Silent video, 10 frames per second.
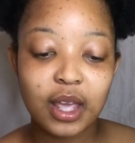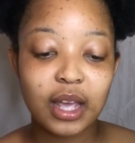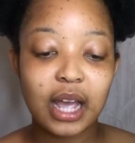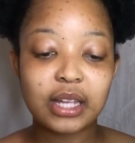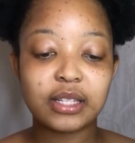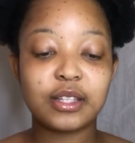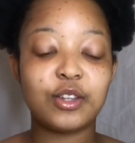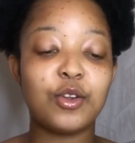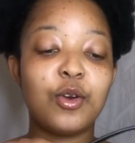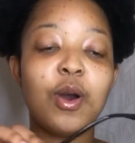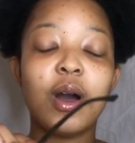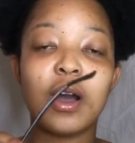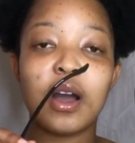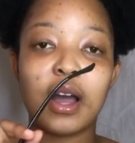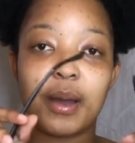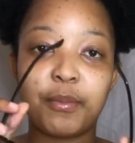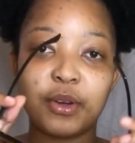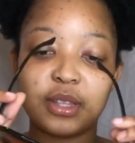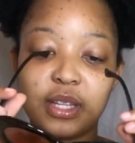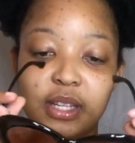Guys, you know, I
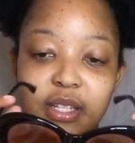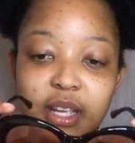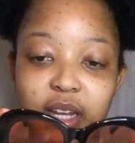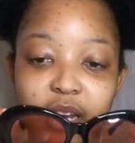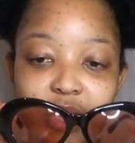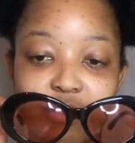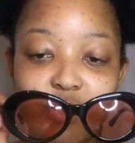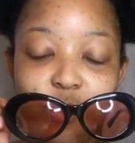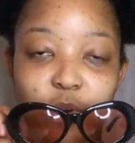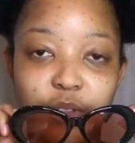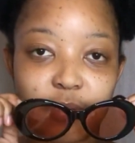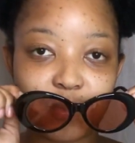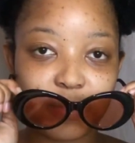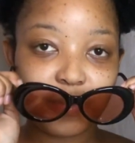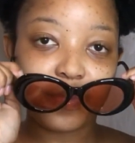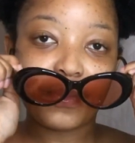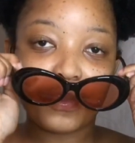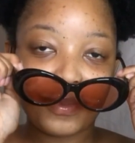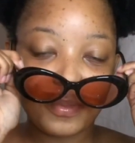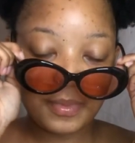bought these and I never wore them.
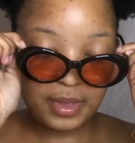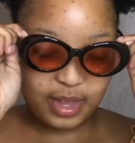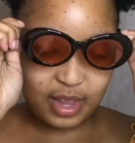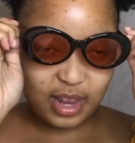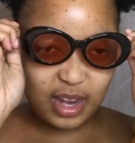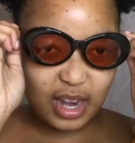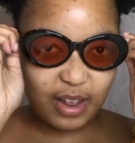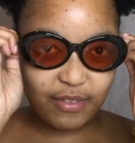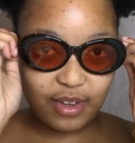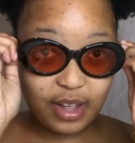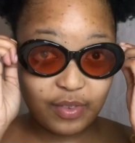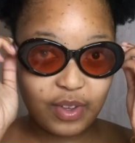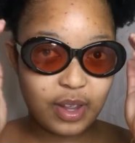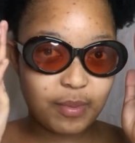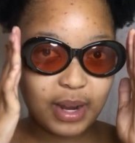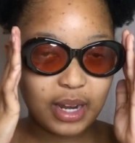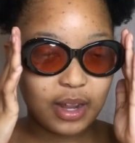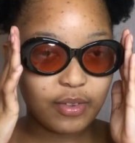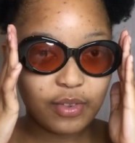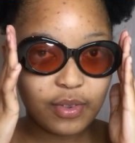Never ever in my
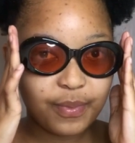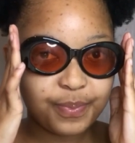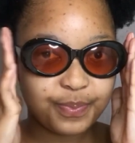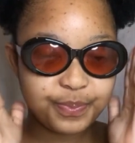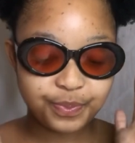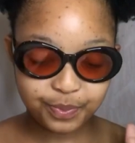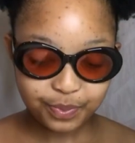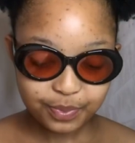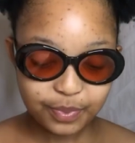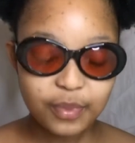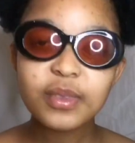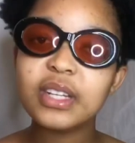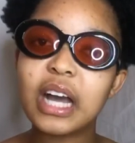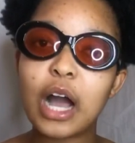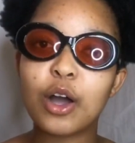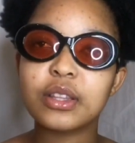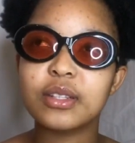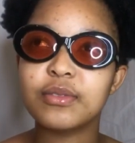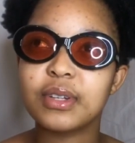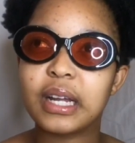life. I got
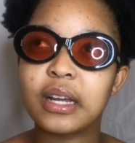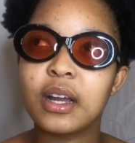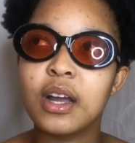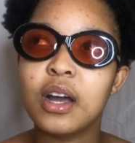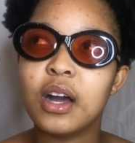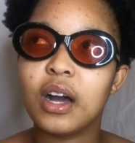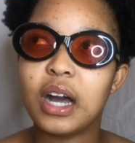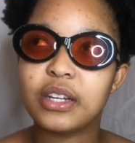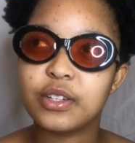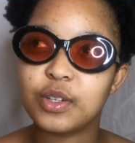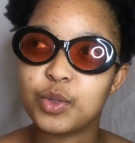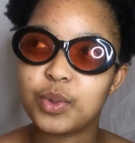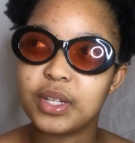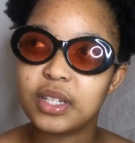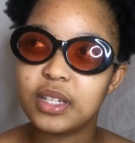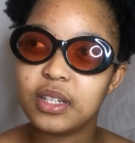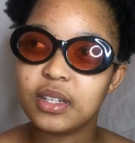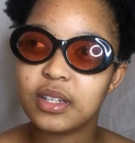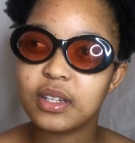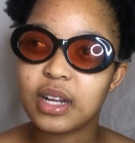them for like 120,
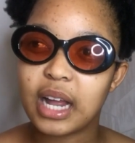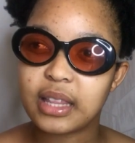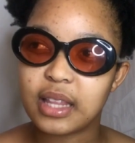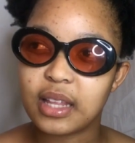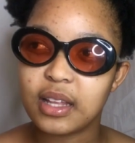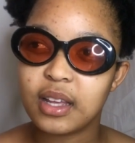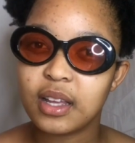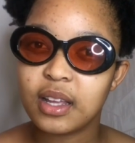I think,